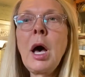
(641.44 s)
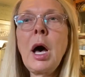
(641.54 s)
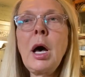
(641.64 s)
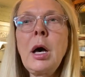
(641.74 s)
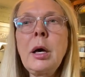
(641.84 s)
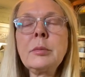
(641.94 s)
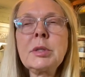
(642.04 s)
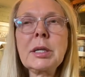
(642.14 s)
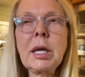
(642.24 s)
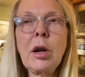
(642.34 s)

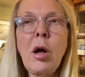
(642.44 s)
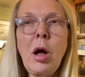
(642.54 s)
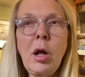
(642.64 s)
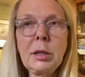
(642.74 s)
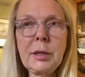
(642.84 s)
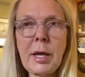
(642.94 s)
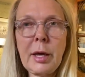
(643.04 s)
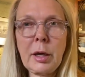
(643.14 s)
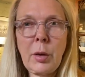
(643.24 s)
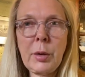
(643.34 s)
to get all of
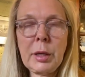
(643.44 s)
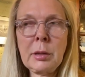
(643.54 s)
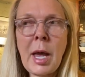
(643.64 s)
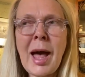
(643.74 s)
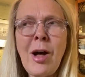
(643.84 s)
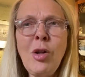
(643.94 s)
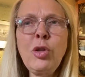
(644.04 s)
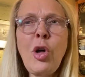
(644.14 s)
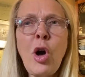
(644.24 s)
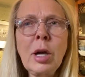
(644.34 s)
that going. How
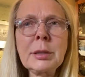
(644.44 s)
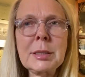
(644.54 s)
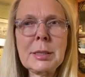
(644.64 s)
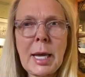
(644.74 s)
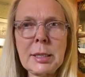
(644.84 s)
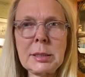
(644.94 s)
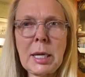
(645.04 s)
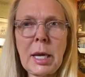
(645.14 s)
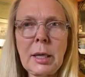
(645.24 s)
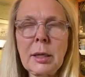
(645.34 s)
long does that
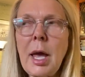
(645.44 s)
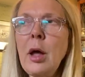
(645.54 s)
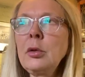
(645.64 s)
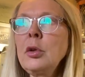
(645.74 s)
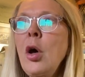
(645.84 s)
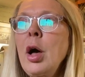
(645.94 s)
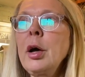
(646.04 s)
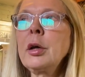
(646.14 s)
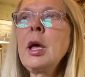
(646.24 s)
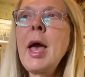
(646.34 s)
take? How
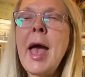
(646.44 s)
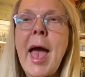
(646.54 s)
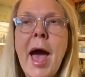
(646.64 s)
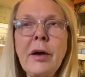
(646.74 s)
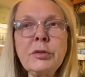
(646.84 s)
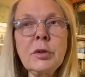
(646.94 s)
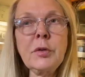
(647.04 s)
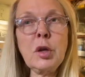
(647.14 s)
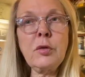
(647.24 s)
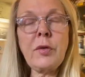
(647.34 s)
long, after
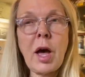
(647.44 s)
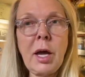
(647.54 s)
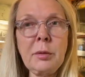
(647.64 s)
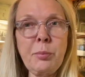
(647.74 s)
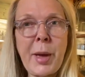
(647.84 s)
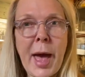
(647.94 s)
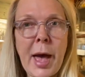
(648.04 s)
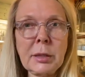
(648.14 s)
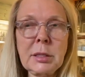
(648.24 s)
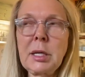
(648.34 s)
you've
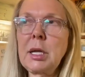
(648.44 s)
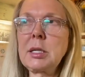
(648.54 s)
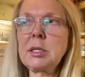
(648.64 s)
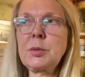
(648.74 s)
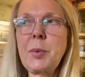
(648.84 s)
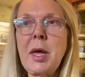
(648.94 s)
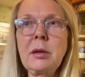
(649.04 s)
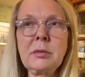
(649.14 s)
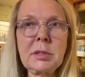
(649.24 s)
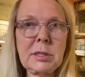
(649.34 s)
unpacked it and
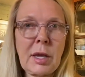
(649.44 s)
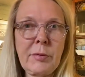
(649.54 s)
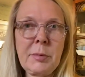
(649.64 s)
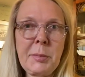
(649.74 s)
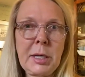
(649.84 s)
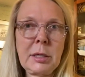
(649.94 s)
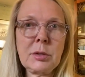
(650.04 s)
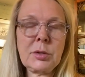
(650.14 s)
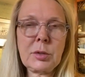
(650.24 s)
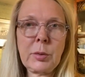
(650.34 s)
spent 7
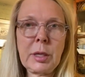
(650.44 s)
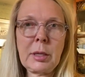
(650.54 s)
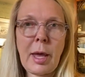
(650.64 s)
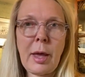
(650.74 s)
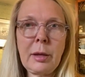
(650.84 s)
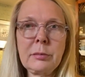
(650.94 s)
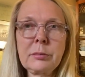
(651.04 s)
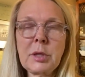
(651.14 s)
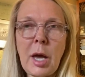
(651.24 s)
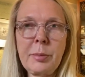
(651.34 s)
minutes doing
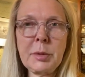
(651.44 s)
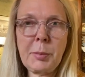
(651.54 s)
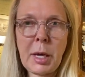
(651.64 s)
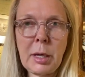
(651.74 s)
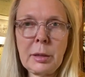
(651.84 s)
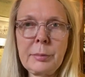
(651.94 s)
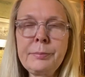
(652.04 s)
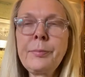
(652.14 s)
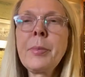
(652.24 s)
that, top to bottom,